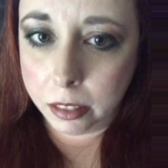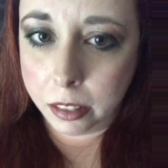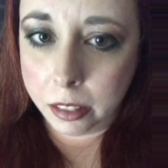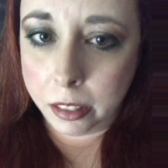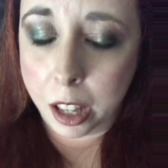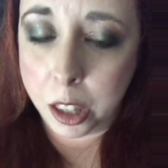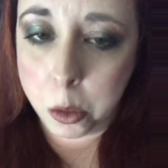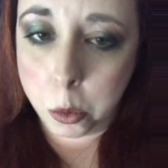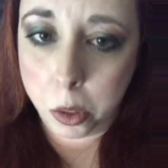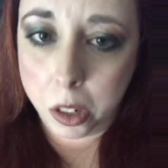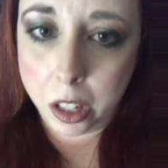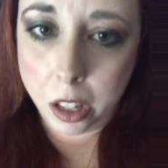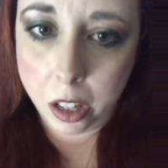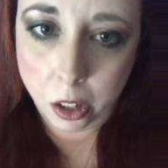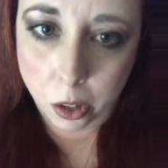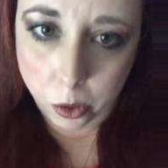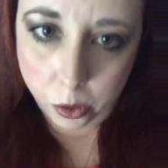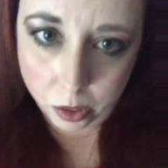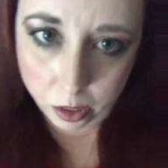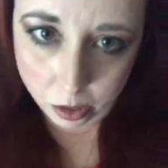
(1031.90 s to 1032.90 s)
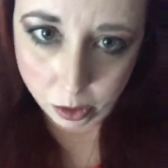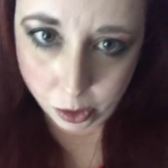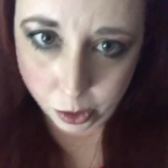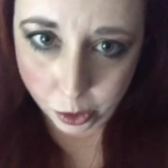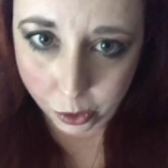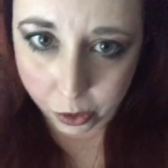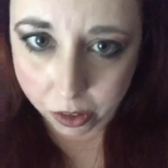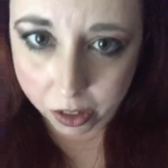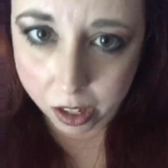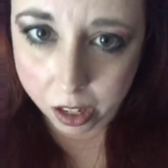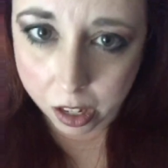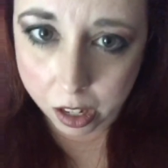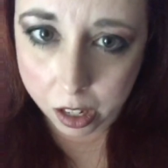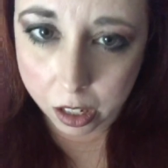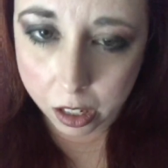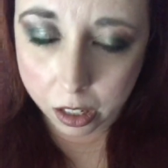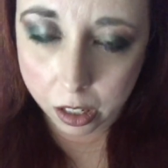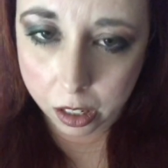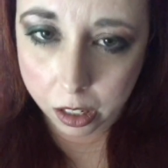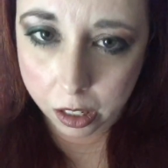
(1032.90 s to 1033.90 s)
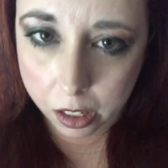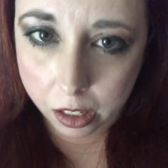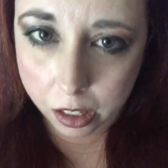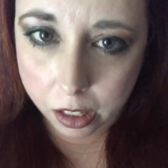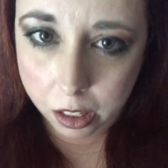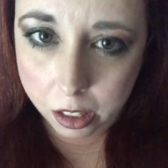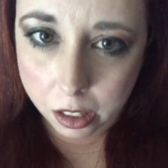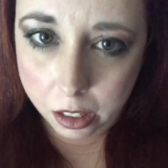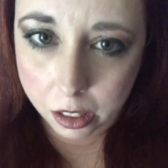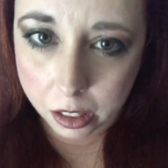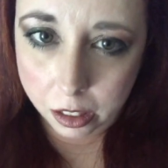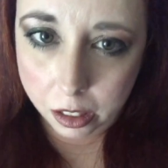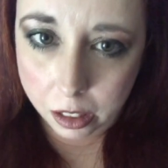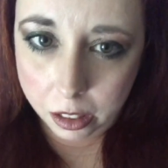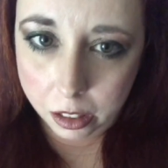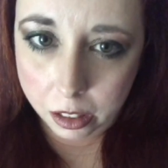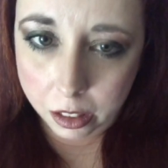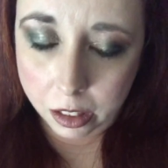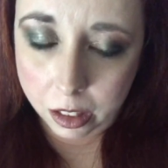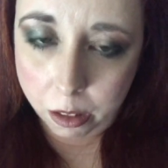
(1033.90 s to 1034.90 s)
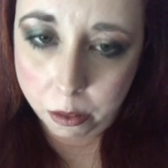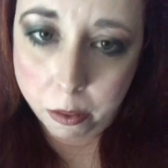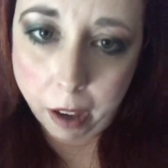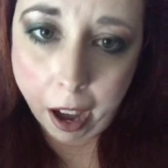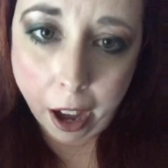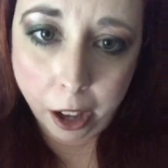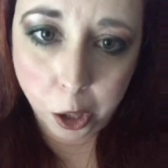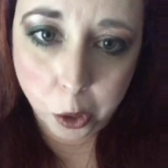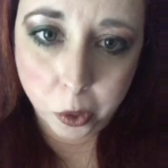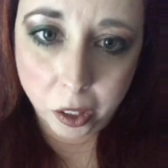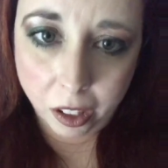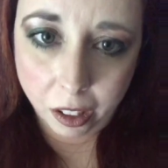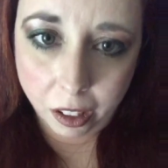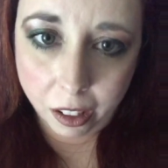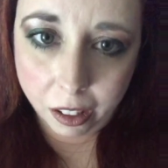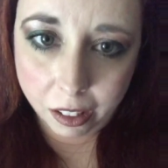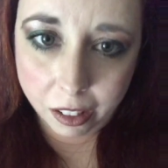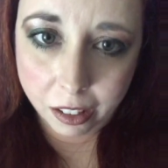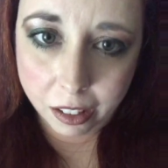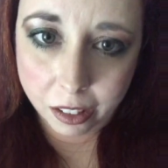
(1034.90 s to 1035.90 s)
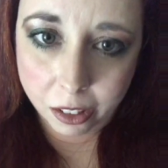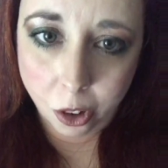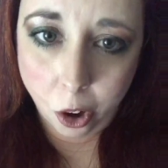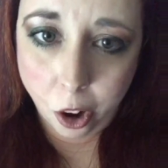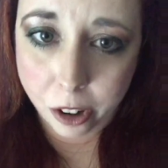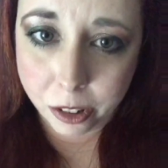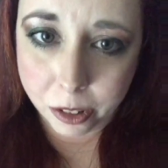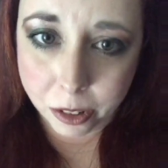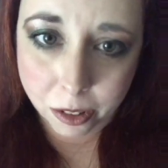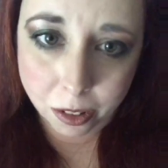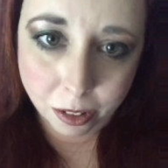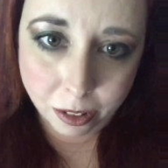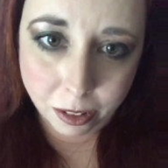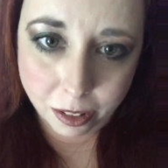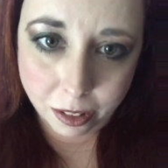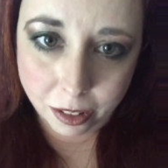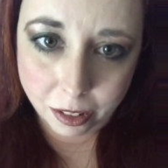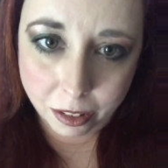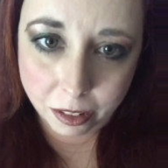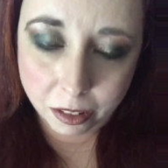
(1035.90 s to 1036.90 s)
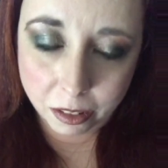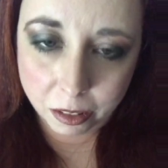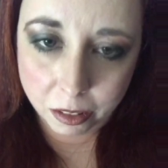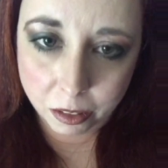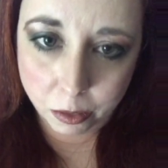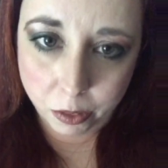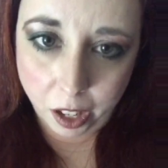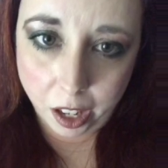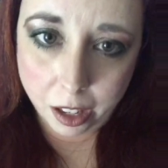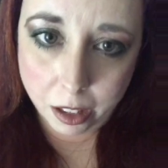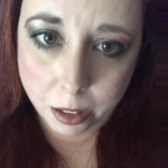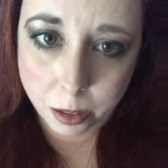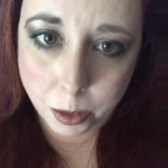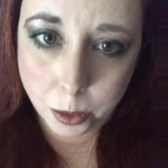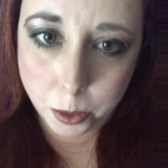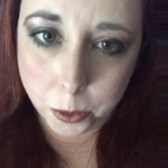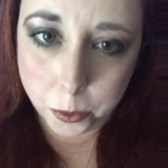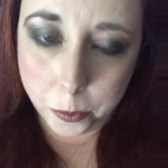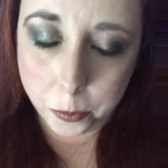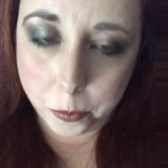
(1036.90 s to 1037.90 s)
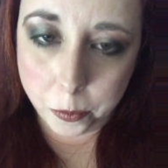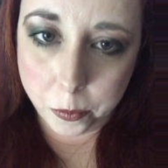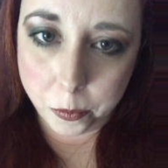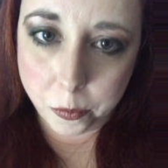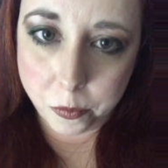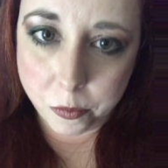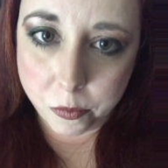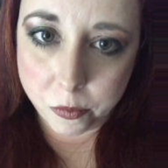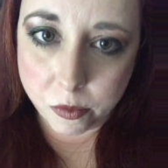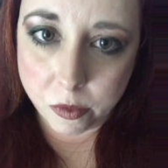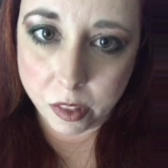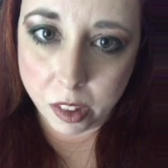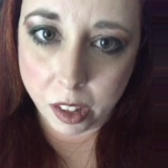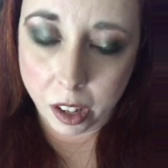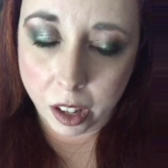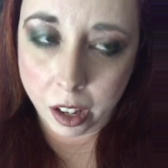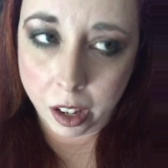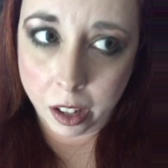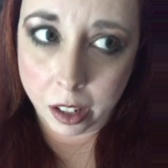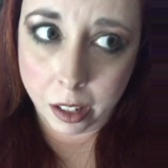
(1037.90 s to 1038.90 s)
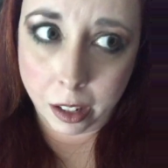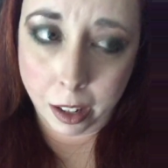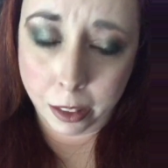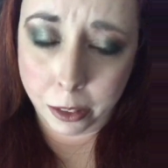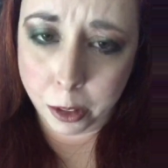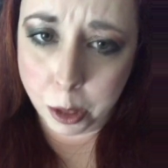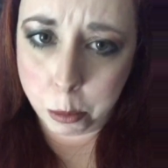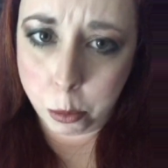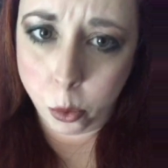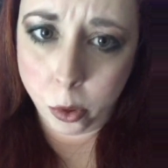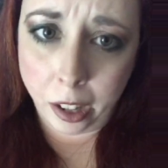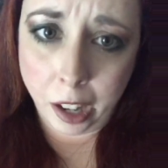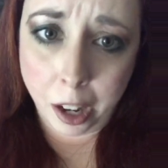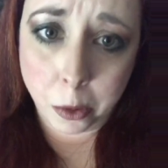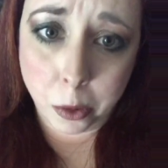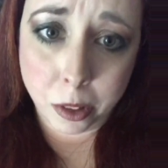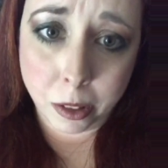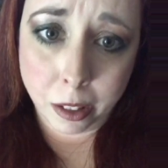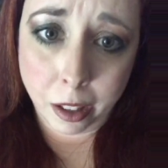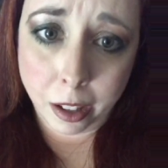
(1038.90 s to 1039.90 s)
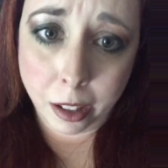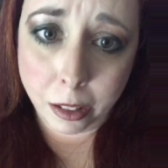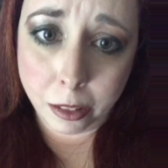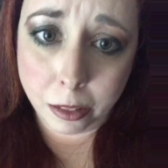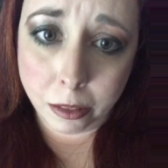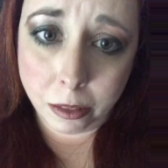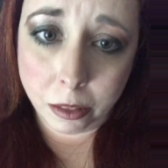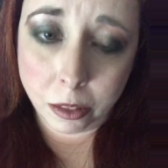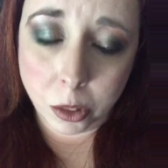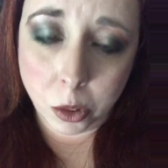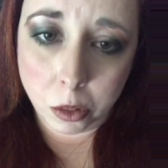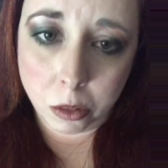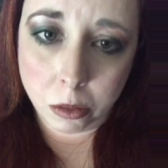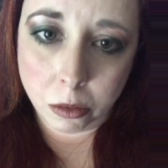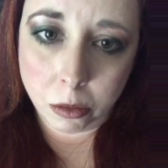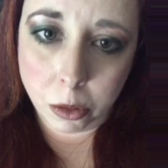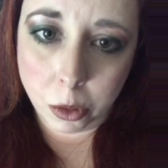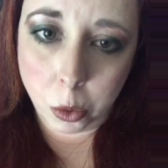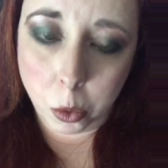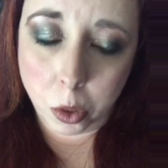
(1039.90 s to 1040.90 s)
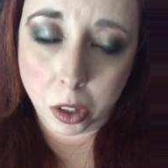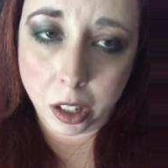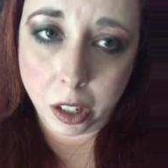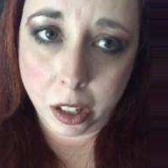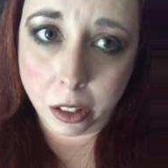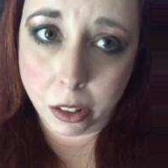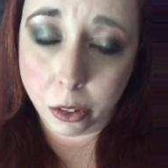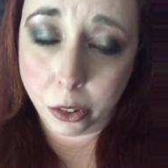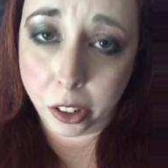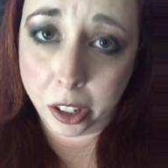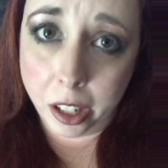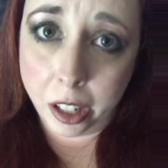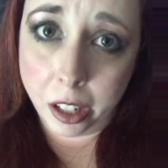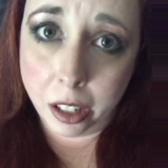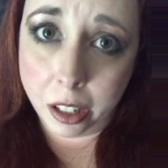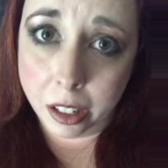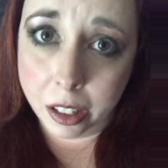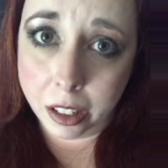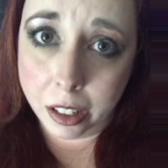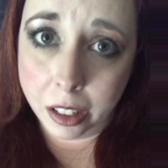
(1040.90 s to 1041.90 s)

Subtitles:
that's when he goes into the devaluing narcissist phase. And at this point I was like 23